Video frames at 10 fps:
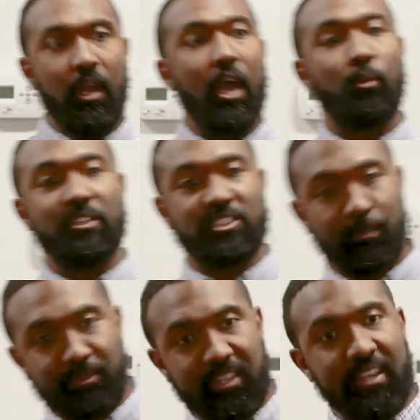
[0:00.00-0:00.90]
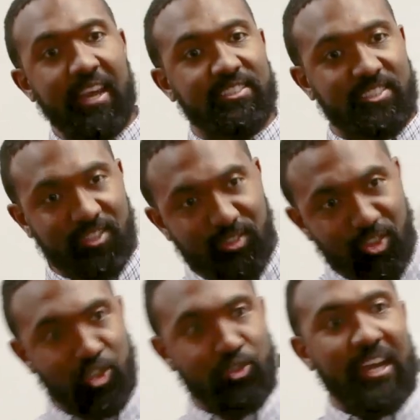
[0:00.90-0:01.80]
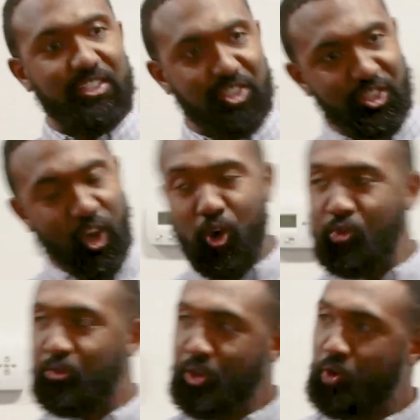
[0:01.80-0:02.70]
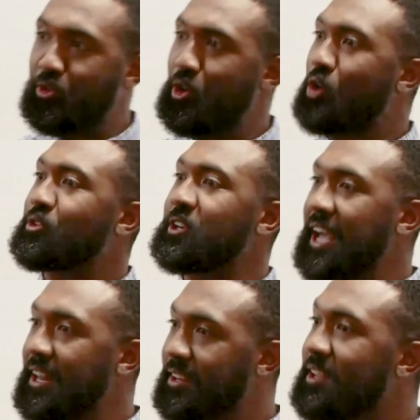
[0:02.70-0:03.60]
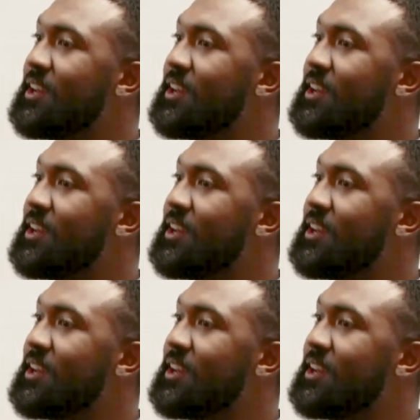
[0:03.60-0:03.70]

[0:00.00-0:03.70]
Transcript: And when something gets stretched over and over and over again,